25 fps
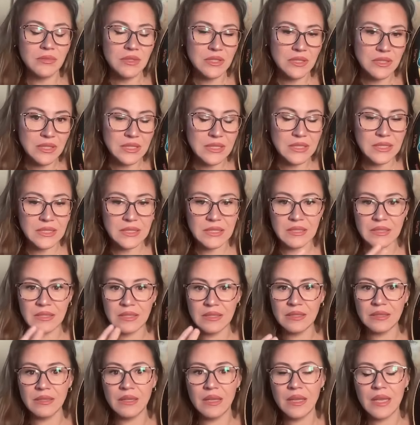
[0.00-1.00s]

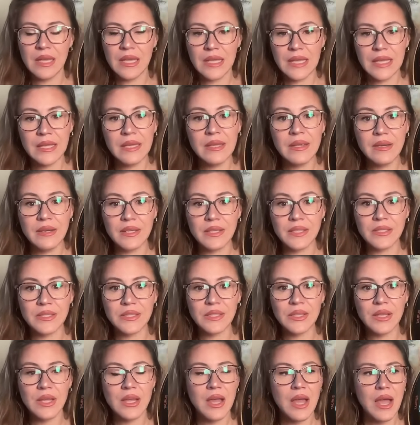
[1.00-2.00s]
16
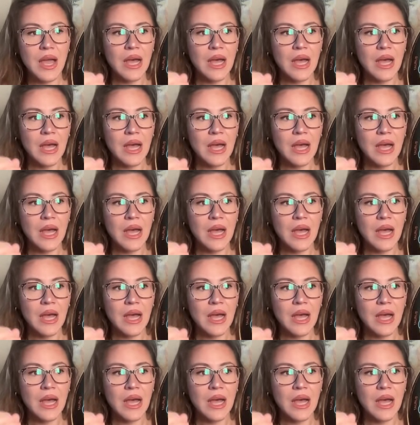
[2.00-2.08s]
years,